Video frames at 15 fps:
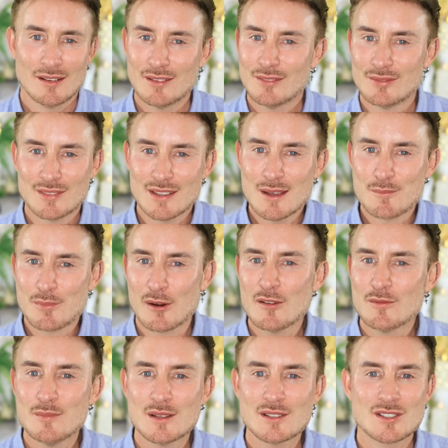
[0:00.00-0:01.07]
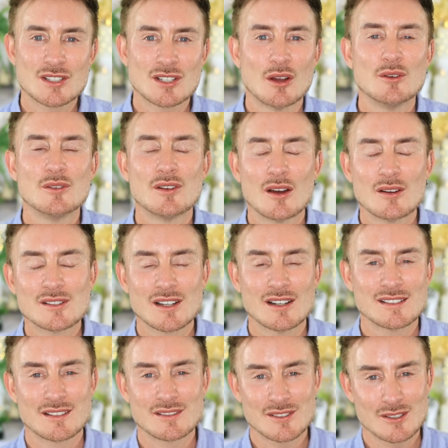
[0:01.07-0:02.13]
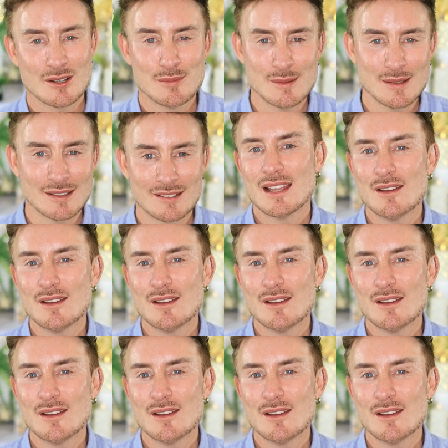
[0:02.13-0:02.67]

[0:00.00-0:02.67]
and the improvements show no signs of stopping.